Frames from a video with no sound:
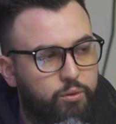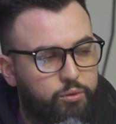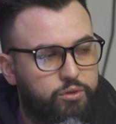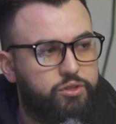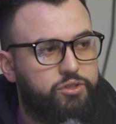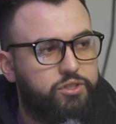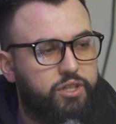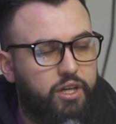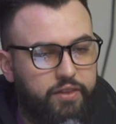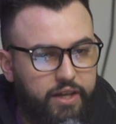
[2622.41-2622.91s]
Would
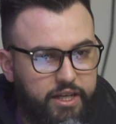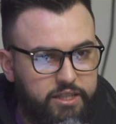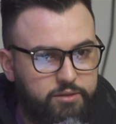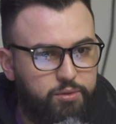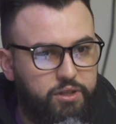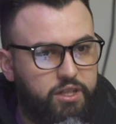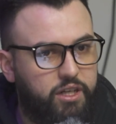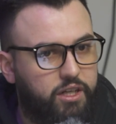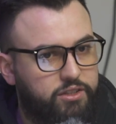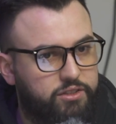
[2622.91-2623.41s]
you say that's
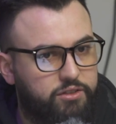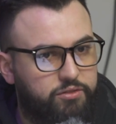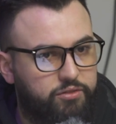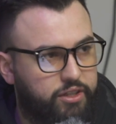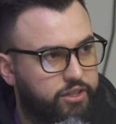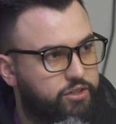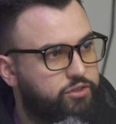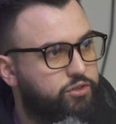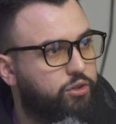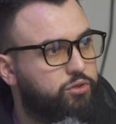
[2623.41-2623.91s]
because of
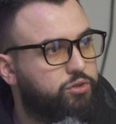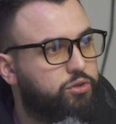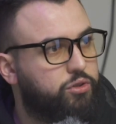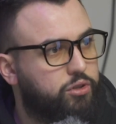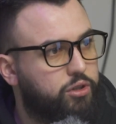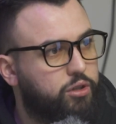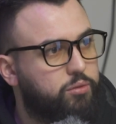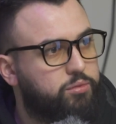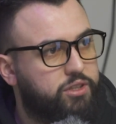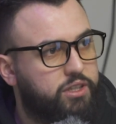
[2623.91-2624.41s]
like social
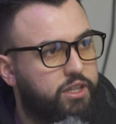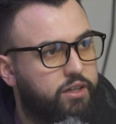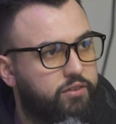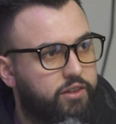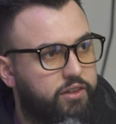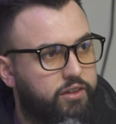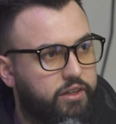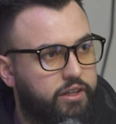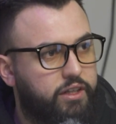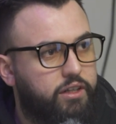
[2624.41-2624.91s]
groups and
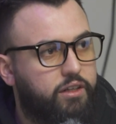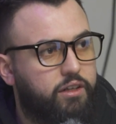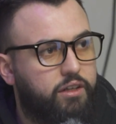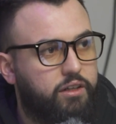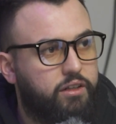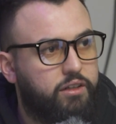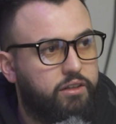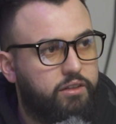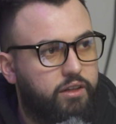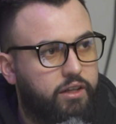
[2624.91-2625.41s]
everything,
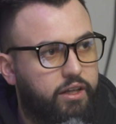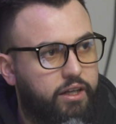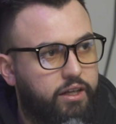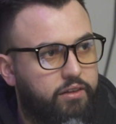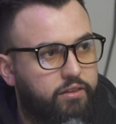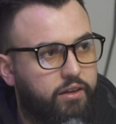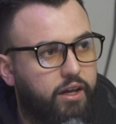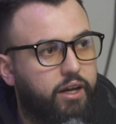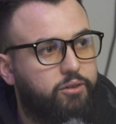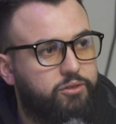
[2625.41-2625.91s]
or
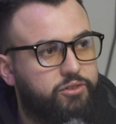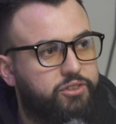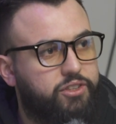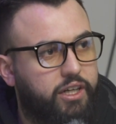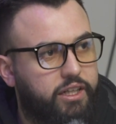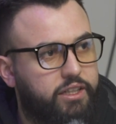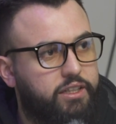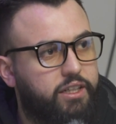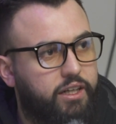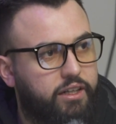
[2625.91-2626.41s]
like the
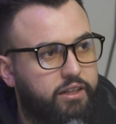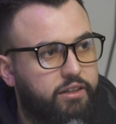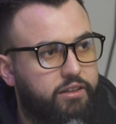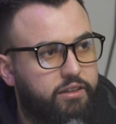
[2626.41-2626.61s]
outside kind